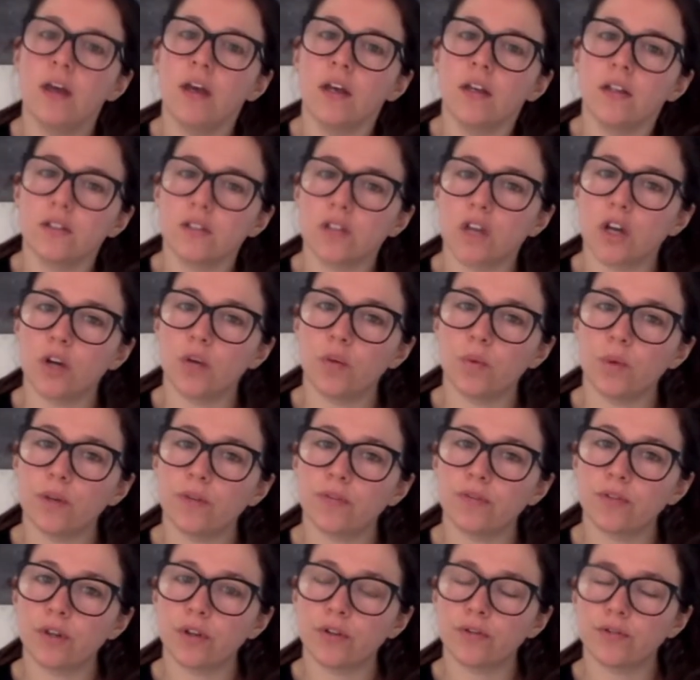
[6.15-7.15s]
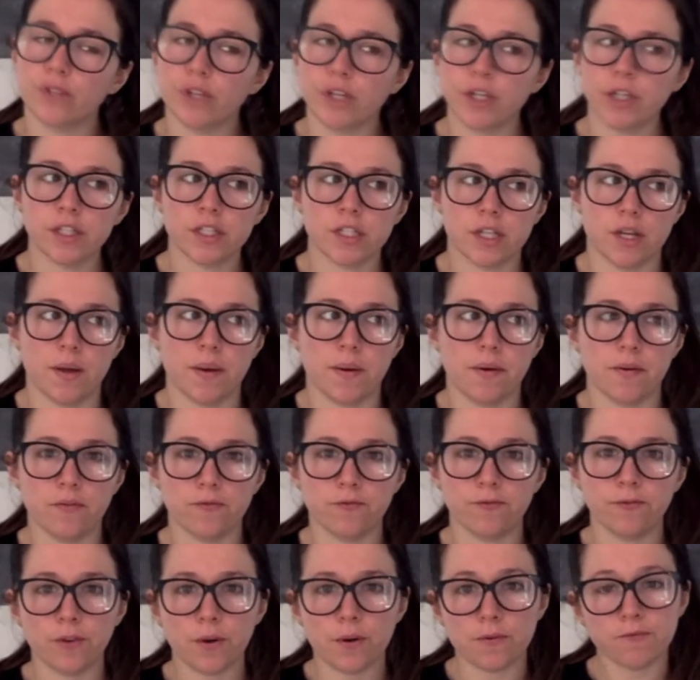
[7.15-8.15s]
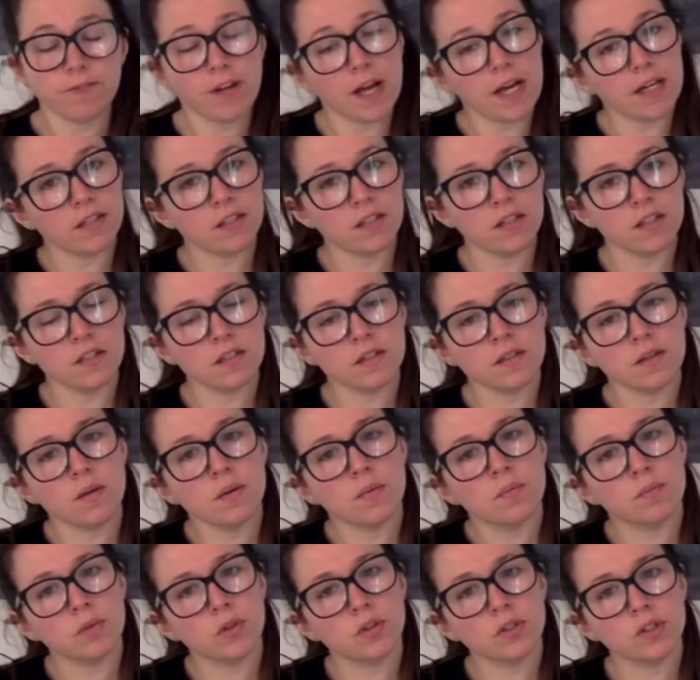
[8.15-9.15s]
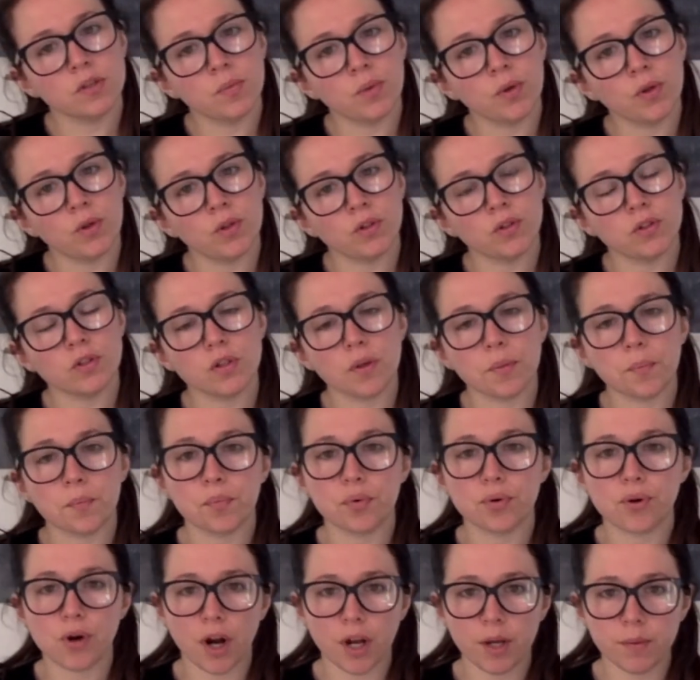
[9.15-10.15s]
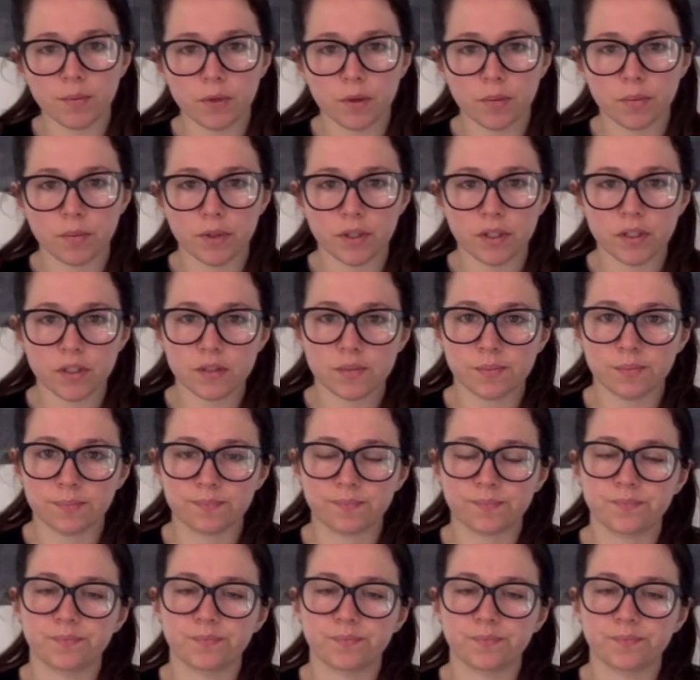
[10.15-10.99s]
So we've covered factors, multiples, prime numbers,